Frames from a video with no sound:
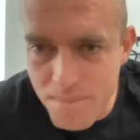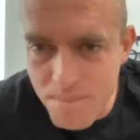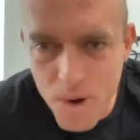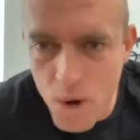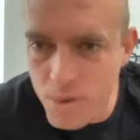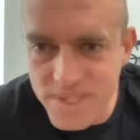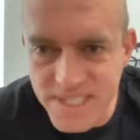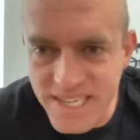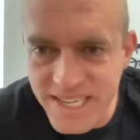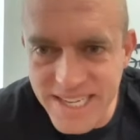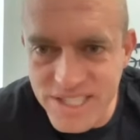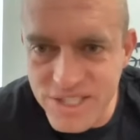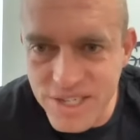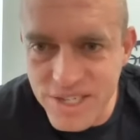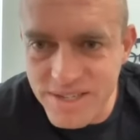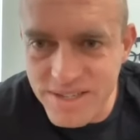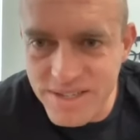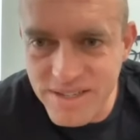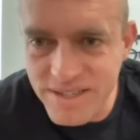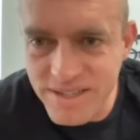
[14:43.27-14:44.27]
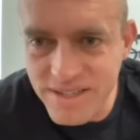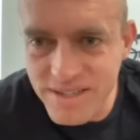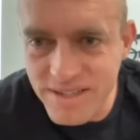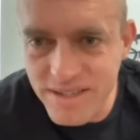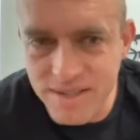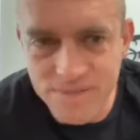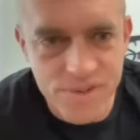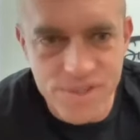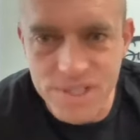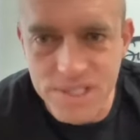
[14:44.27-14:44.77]
I'm always itching
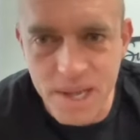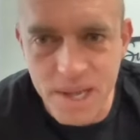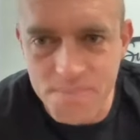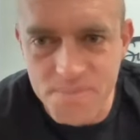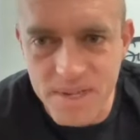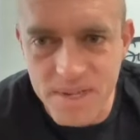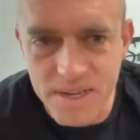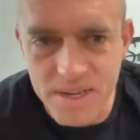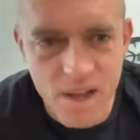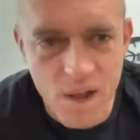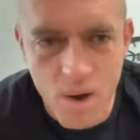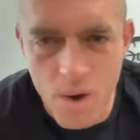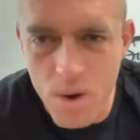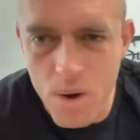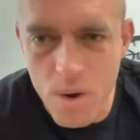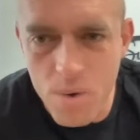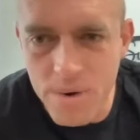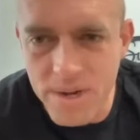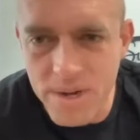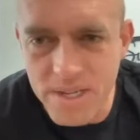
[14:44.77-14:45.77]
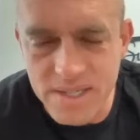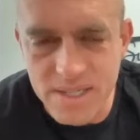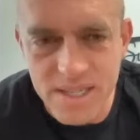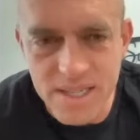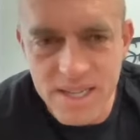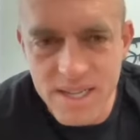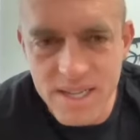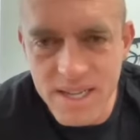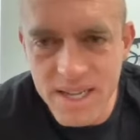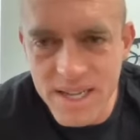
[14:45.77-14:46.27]
for something,
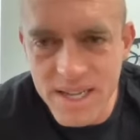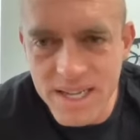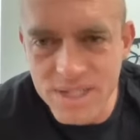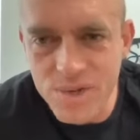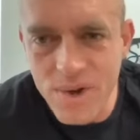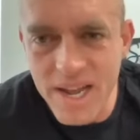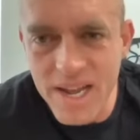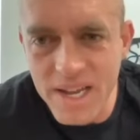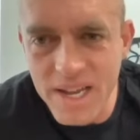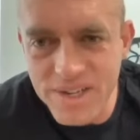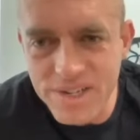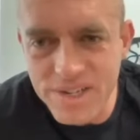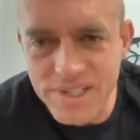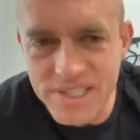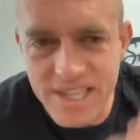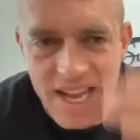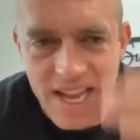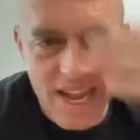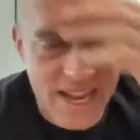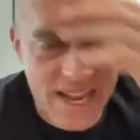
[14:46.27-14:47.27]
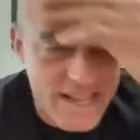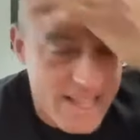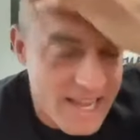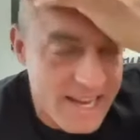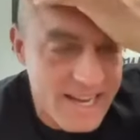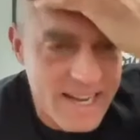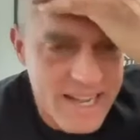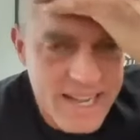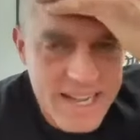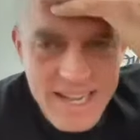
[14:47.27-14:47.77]
always. And so I understand
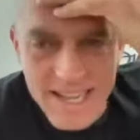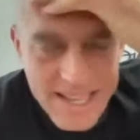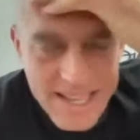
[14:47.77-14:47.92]
that